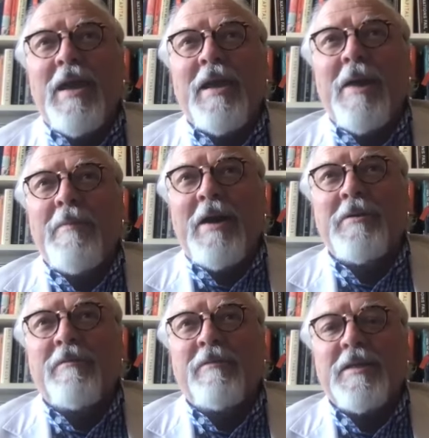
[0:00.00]
come
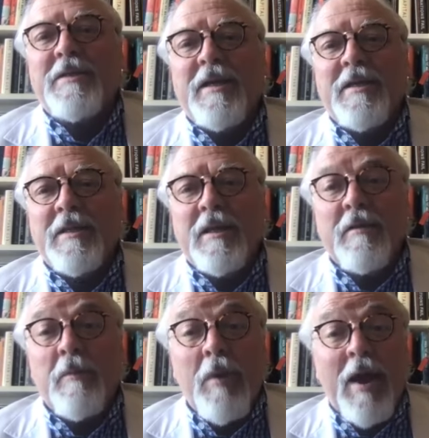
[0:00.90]
out of this is that
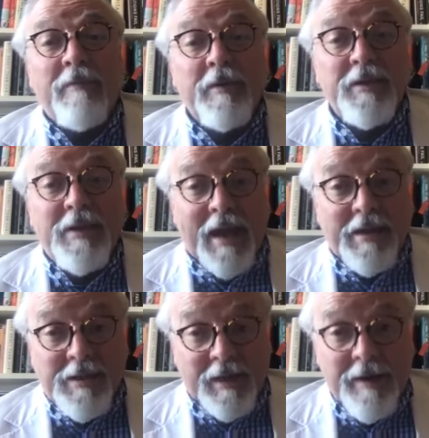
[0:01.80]
the private
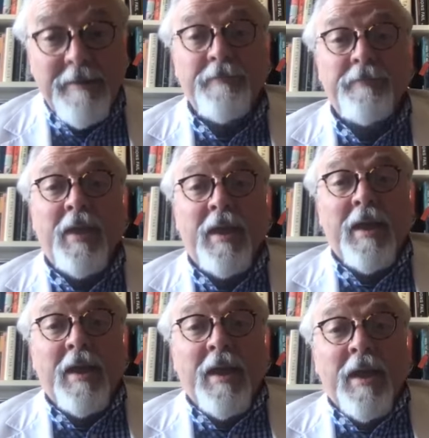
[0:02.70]
sector,
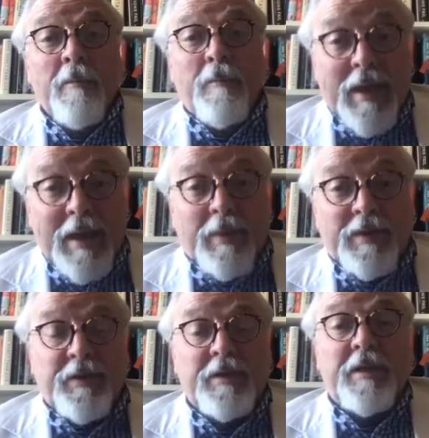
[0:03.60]
big
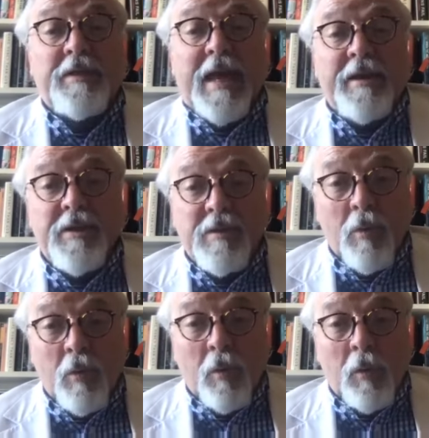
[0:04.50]
businesses and
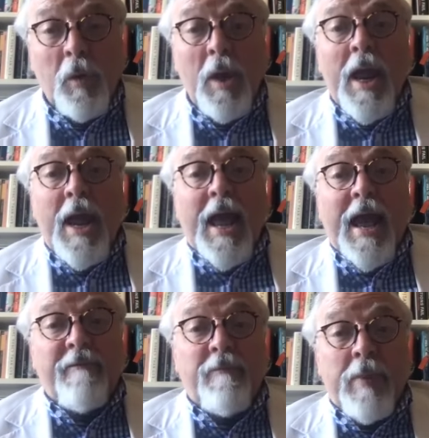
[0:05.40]
small,
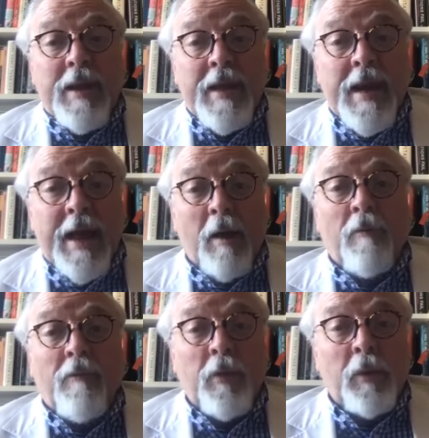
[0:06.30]
have been
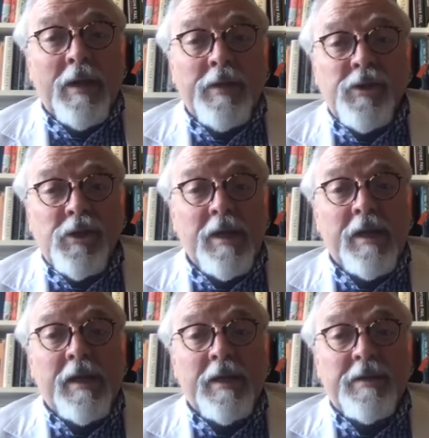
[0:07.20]
helpful,
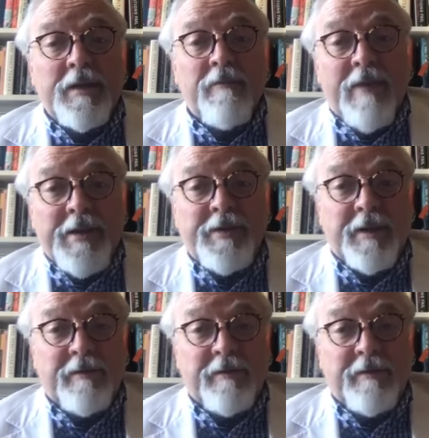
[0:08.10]
ingenious, inventive,